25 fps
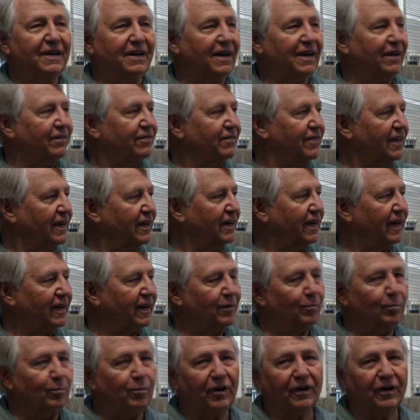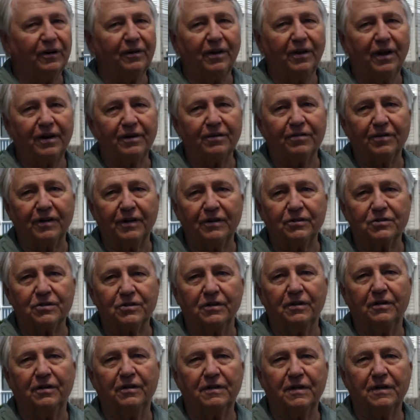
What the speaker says: I think I can bring a lot of things to the